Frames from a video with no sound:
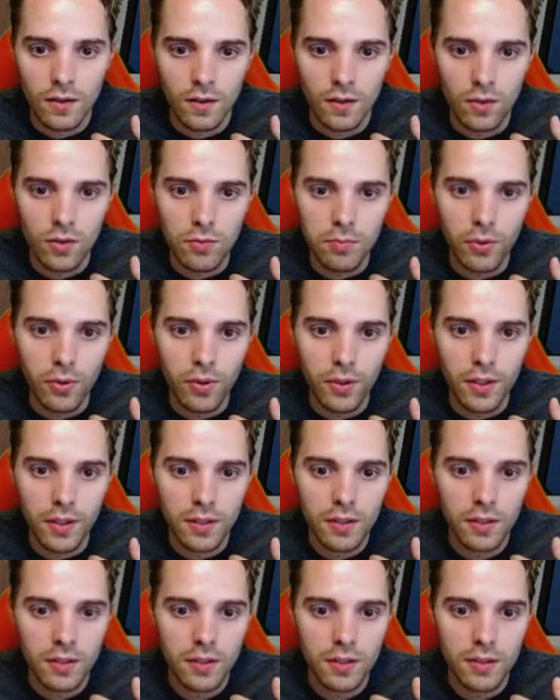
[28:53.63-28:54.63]
Oh boy,
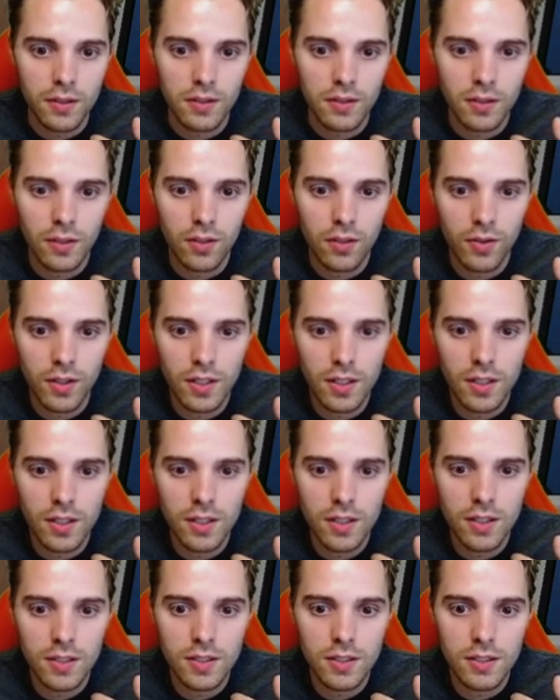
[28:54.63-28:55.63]

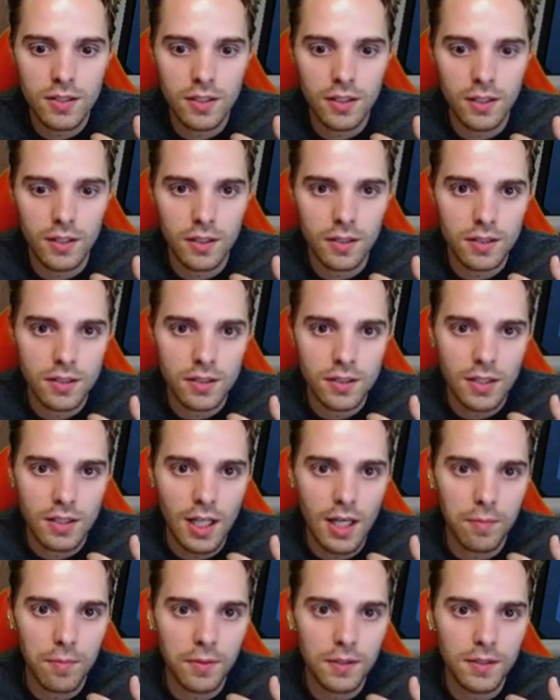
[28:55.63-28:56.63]
crazy things
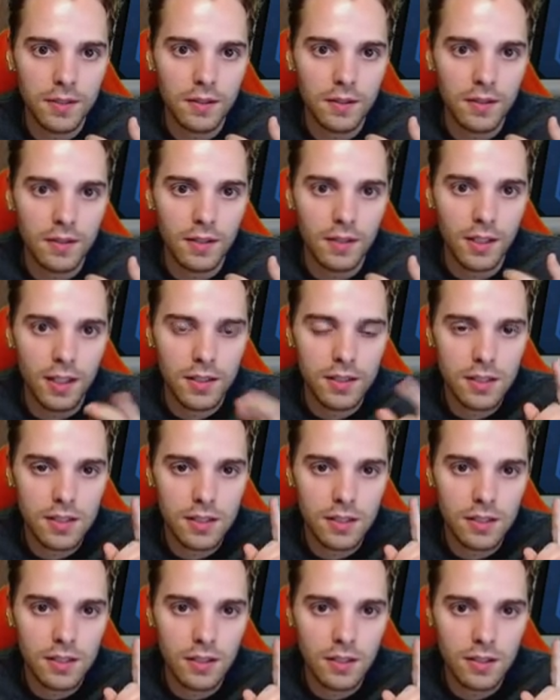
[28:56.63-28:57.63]
happening.
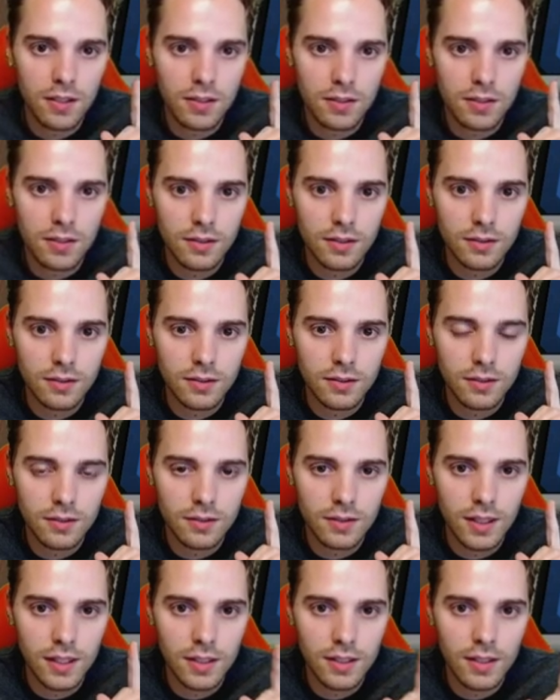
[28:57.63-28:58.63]
Let's
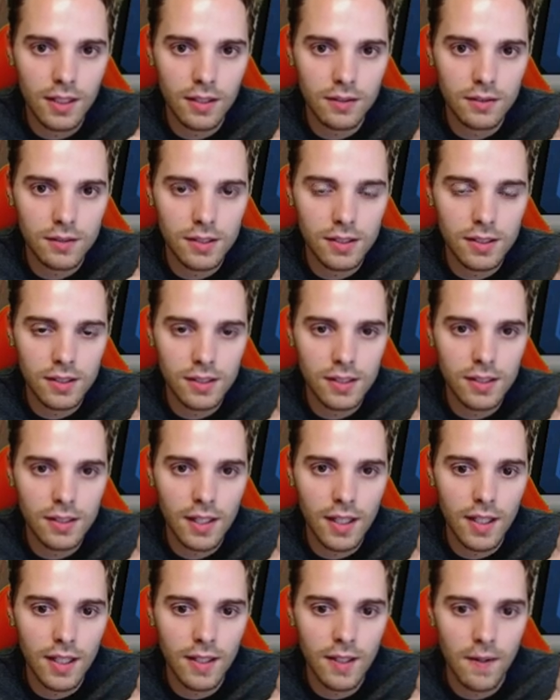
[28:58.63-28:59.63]
take down this
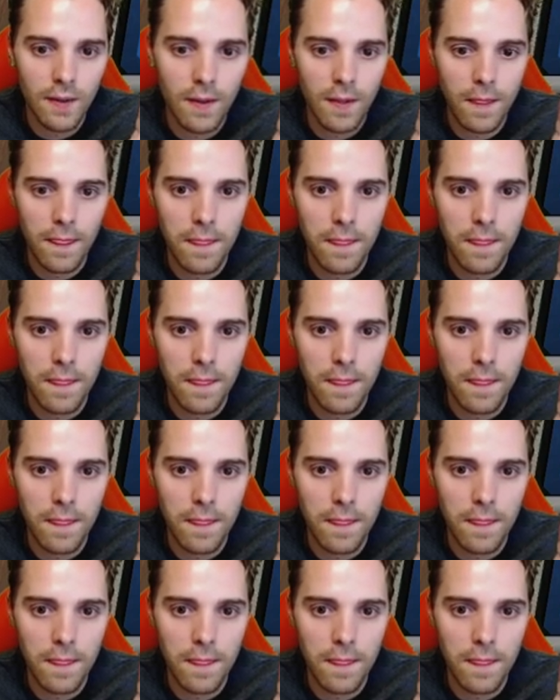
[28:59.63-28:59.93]
Dedenne.